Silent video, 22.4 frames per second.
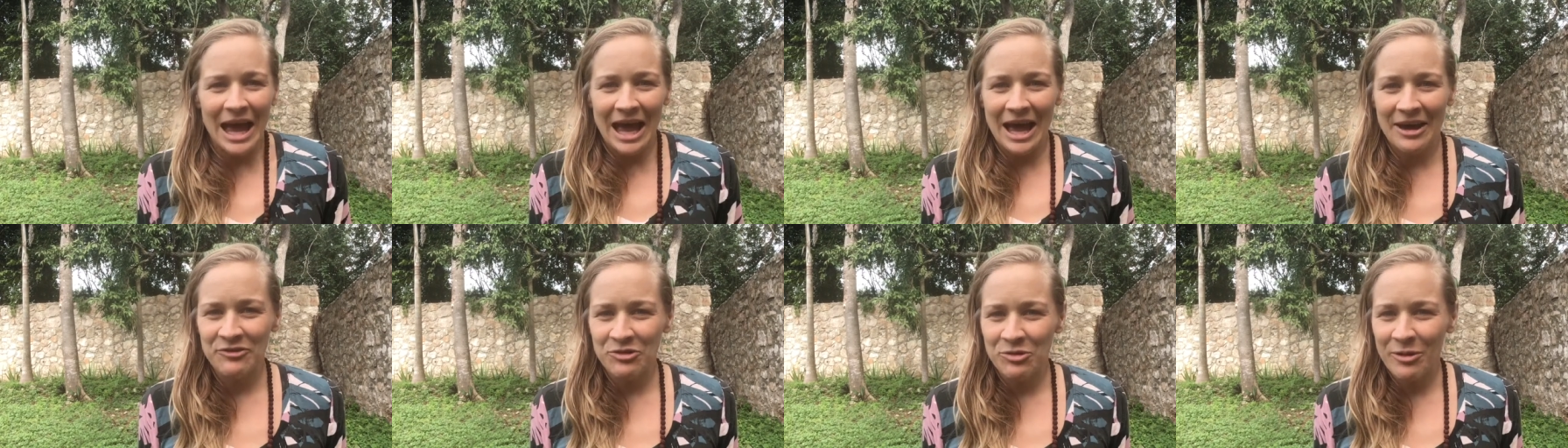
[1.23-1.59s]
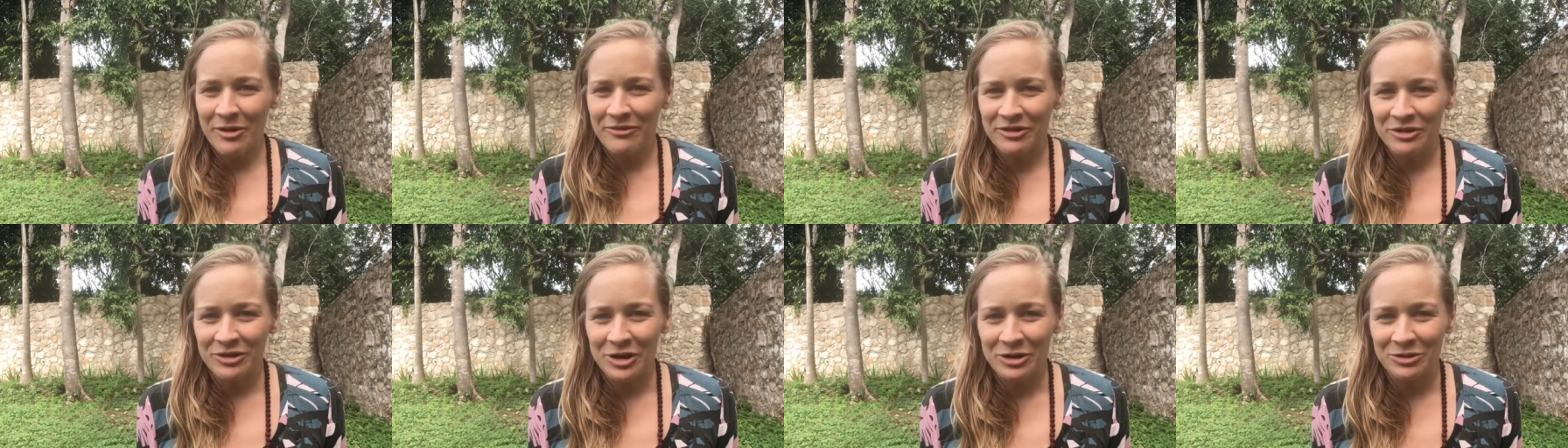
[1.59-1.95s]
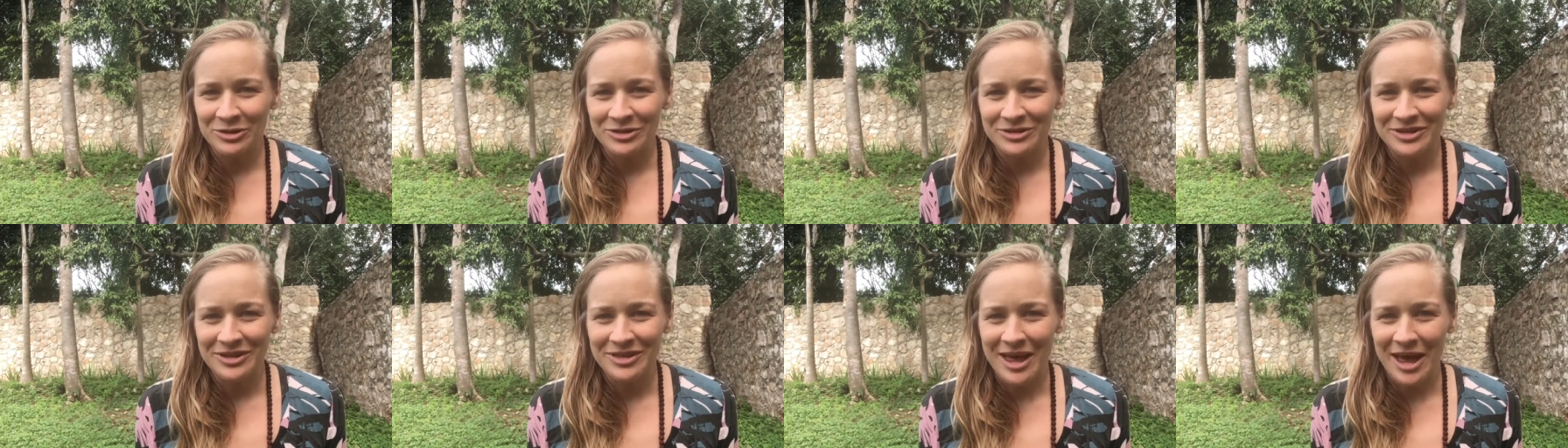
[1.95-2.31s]
Have you ever
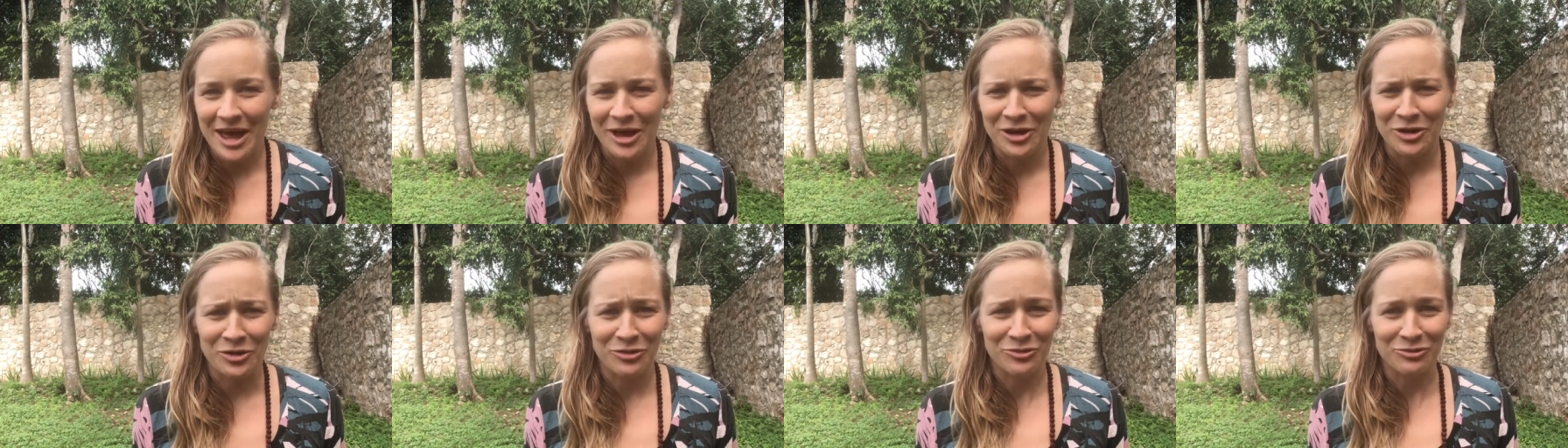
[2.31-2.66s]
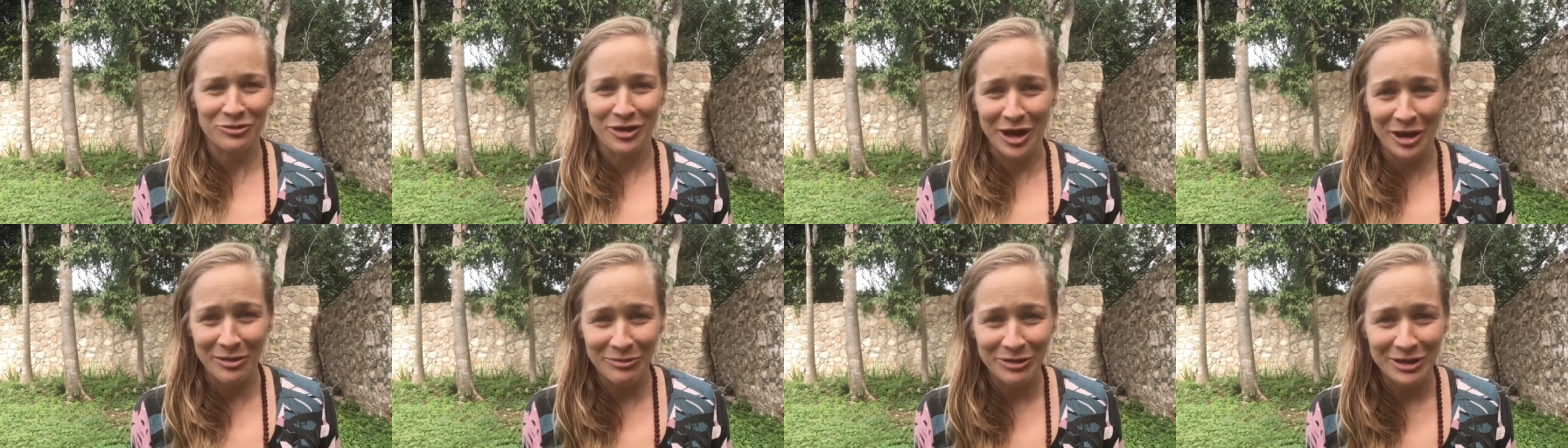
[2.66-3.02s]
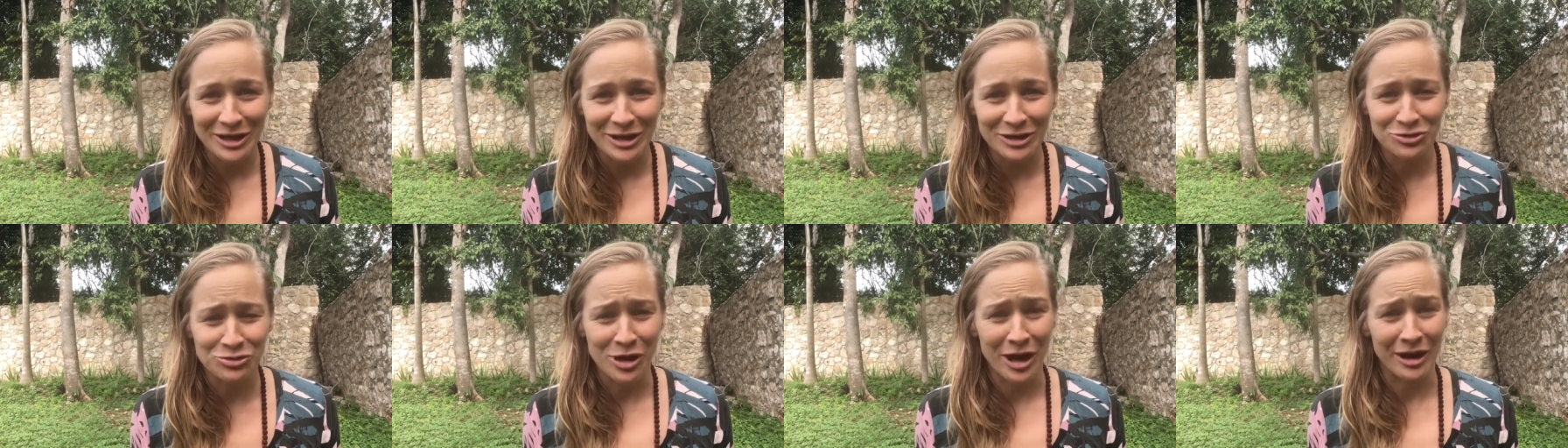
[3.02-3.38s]
noticed that your
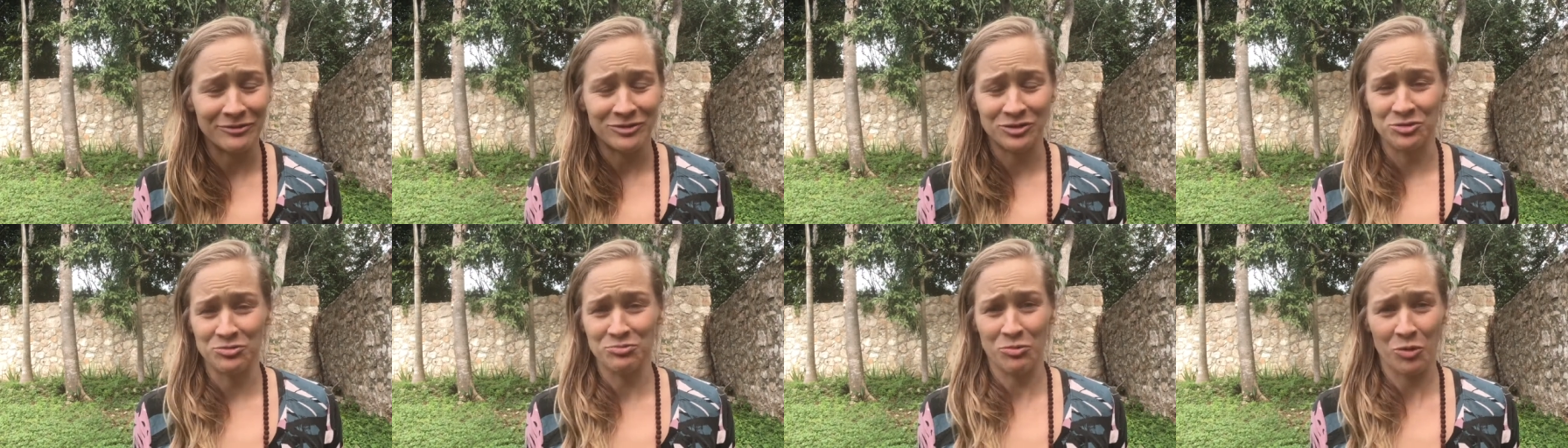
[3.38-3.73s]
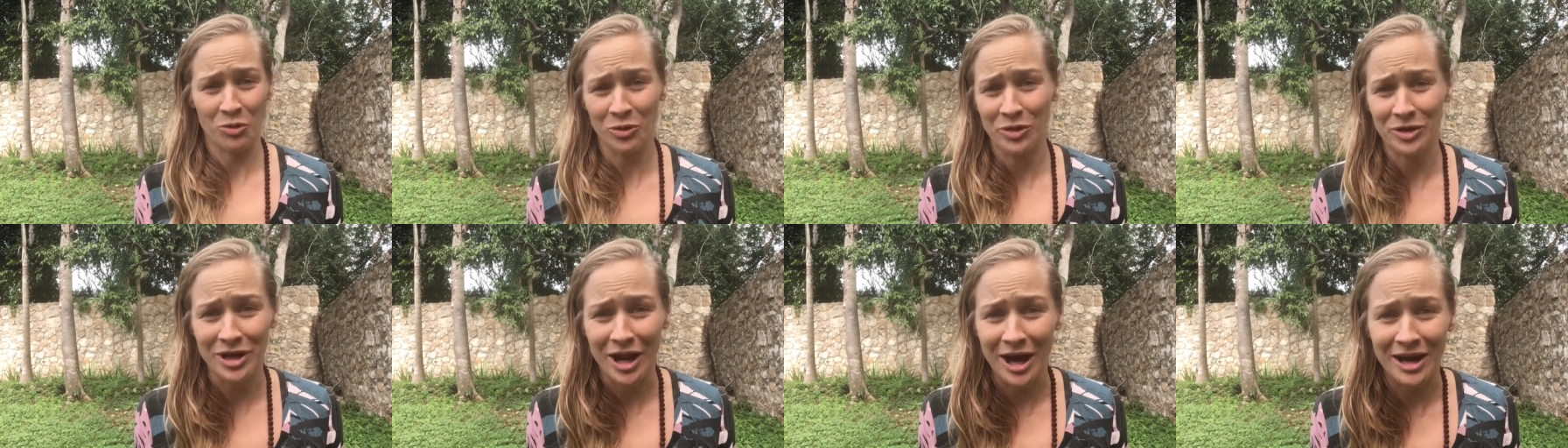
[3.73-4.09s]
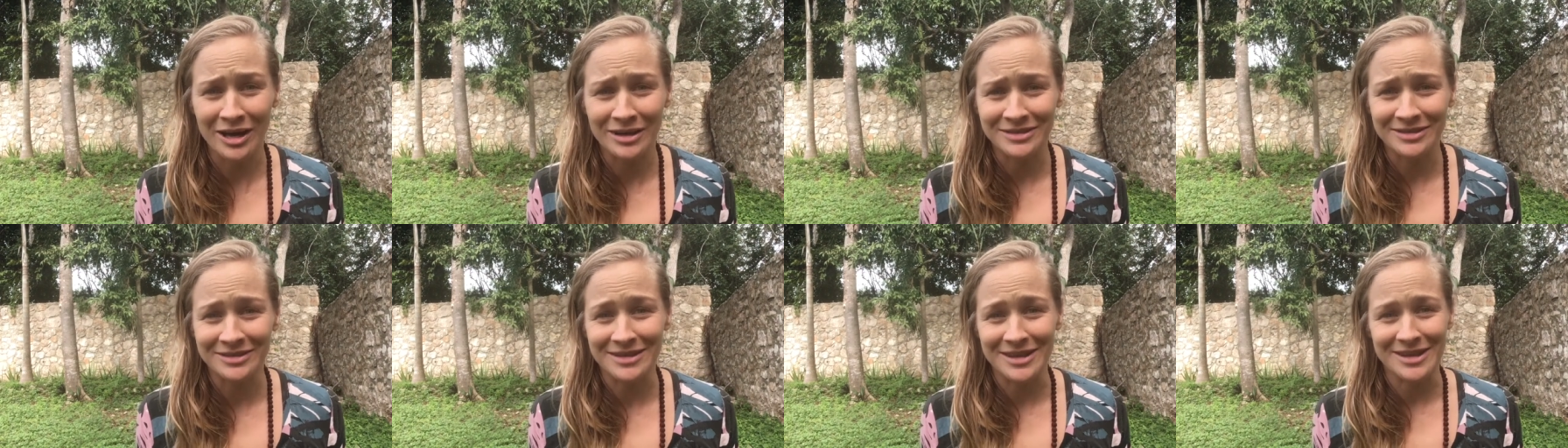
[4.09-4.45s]
family drives you more
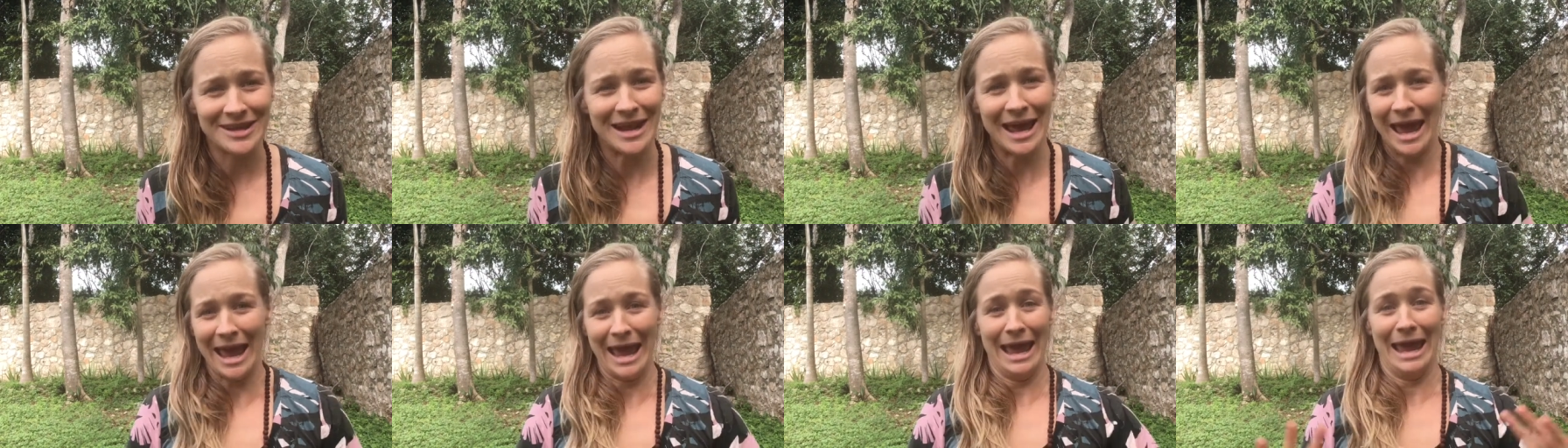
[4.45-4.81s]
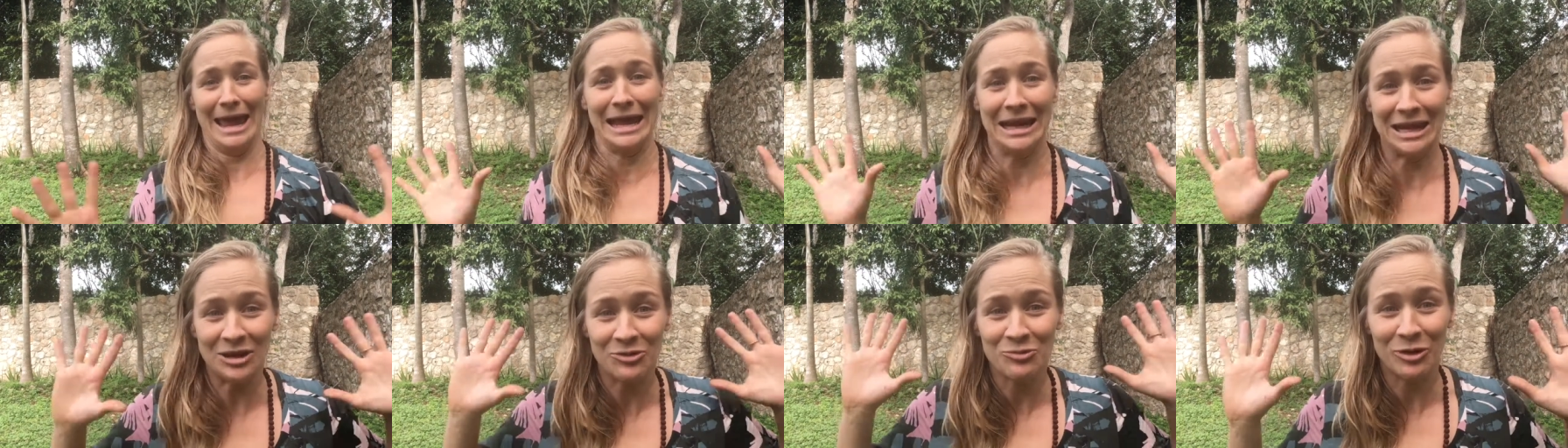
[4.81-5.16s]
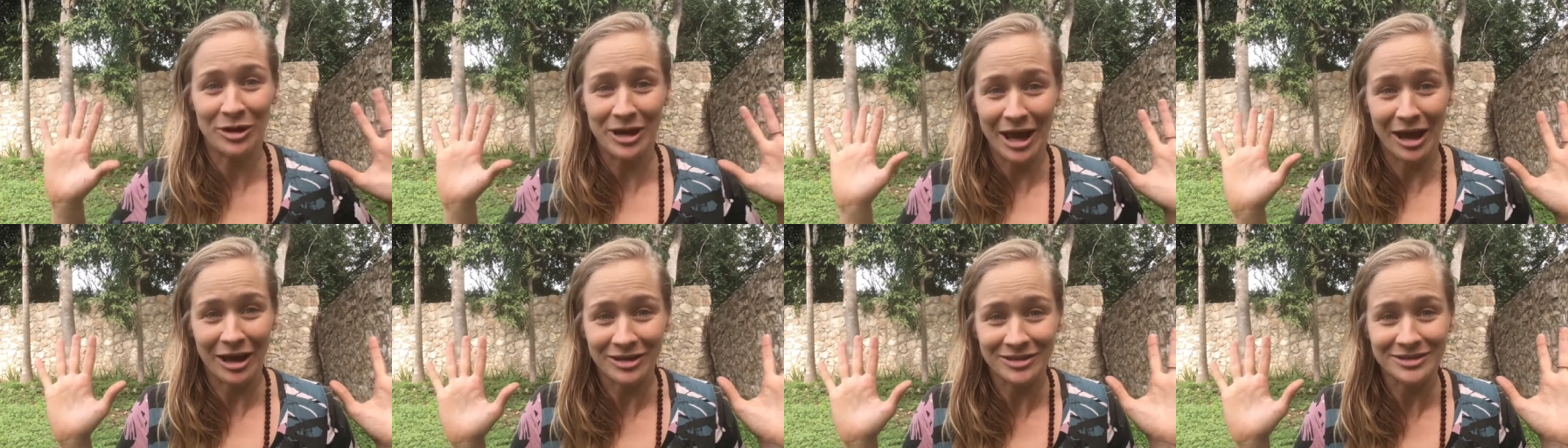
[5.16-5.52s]
nuts than
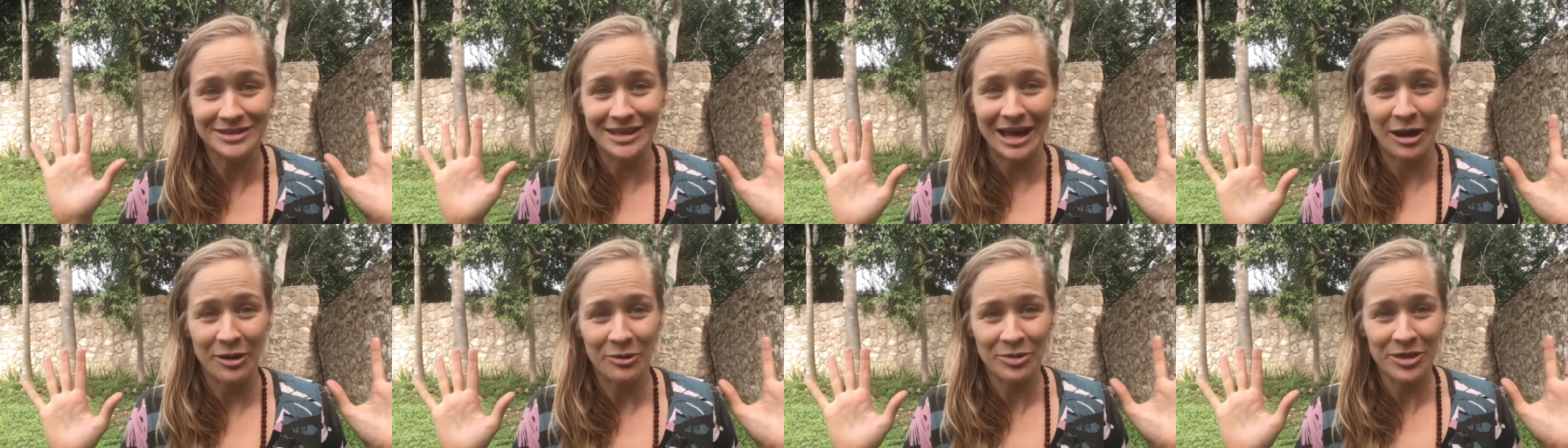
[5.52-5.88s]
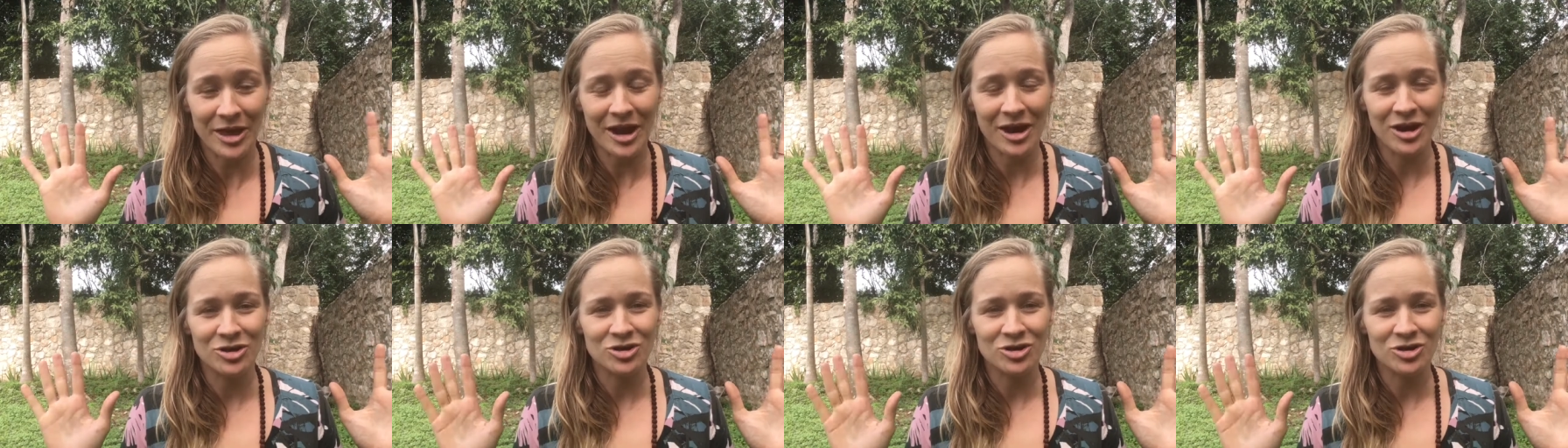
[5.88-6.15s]
anyone else out there?